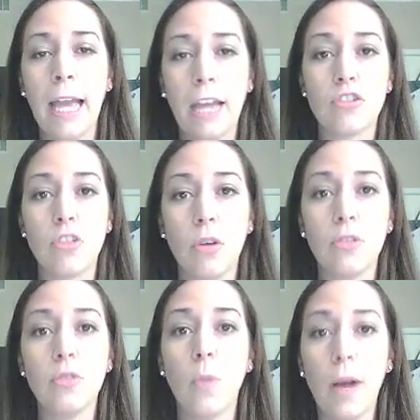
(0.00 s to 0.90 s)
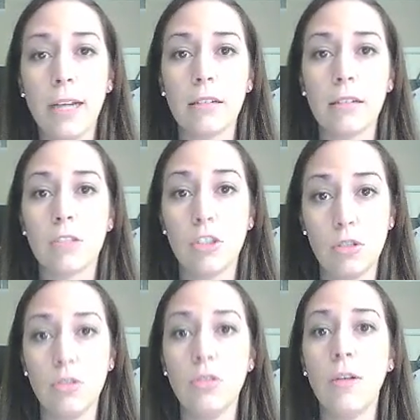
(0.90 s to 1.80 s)
and show you what to
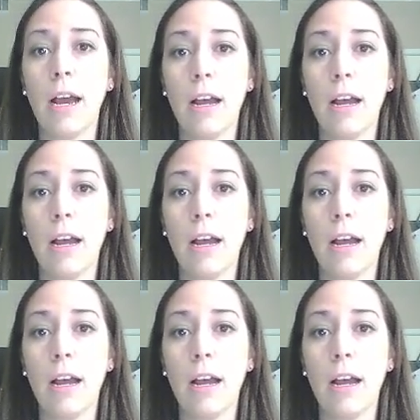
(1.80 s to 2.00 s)
do